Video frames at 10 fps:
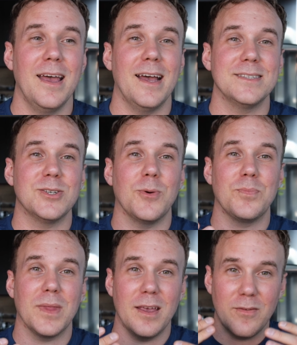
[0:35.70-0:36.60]
And so
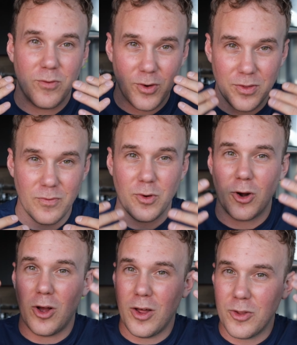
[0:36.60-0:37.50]
for
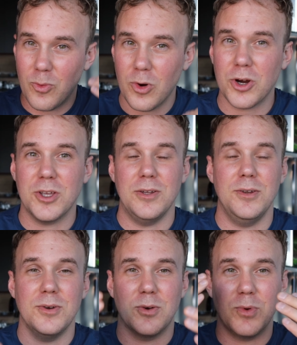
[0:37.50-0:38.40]
all the work you
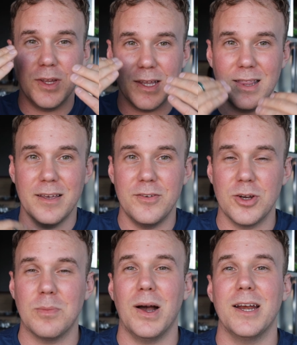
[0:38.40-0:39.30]
do to really live in
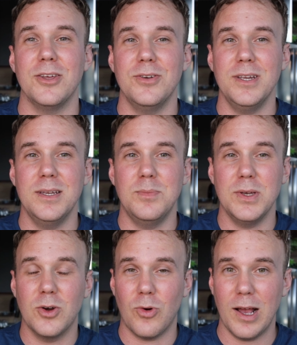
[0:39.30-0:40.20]
your body, you need to be
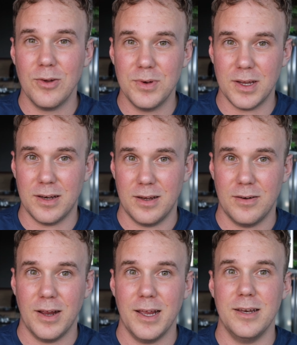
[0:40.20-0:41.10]
grounded,
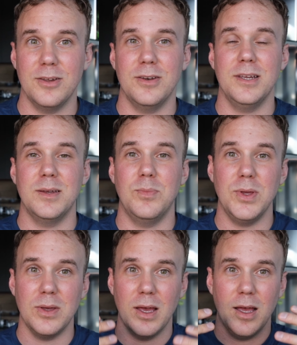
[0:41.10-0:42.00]
right? You need to
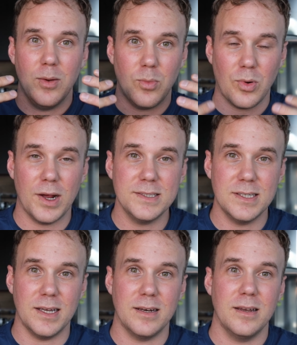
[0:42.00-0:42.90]
be
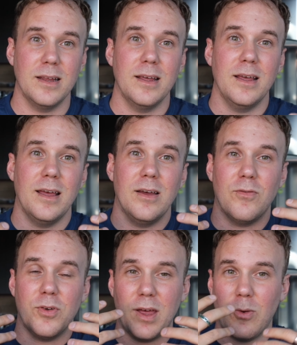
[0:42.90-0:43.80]
present
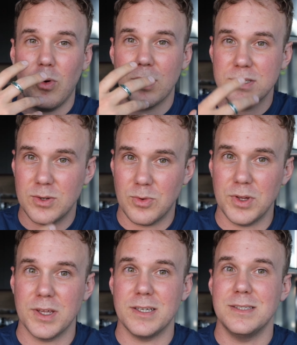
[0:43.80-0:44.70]
for that work to
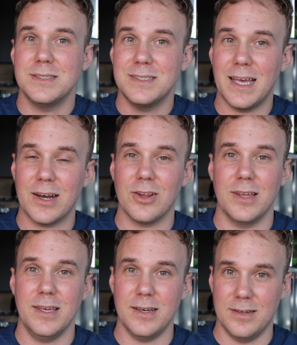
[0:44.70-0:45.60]
really settle
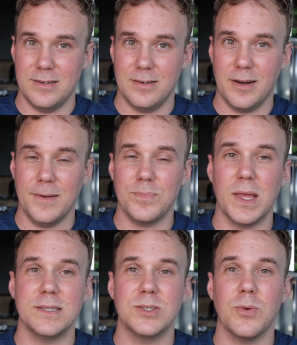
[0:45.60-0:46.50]
in, right?
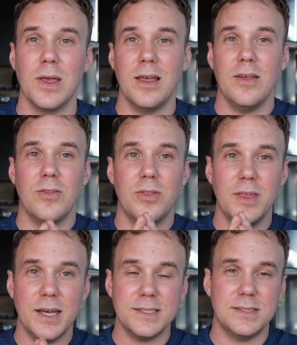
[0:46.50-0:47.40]
And so
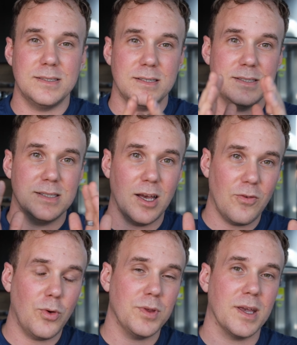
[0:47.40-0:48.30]
this
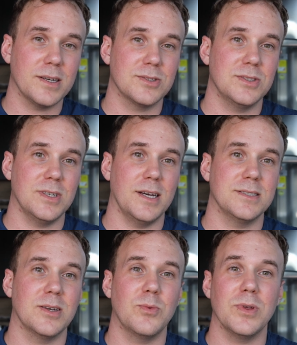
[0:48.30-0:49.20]
self-holding exercise
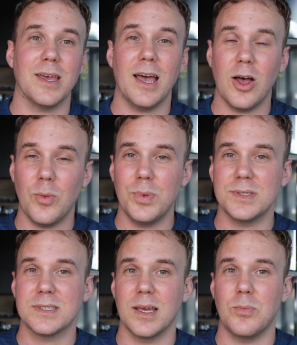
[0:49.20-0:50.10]
can really help
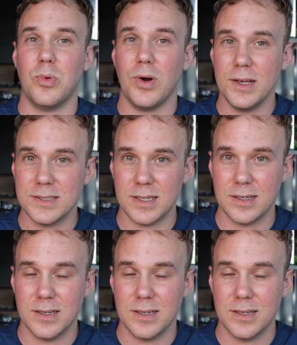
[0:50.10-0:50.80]
us get present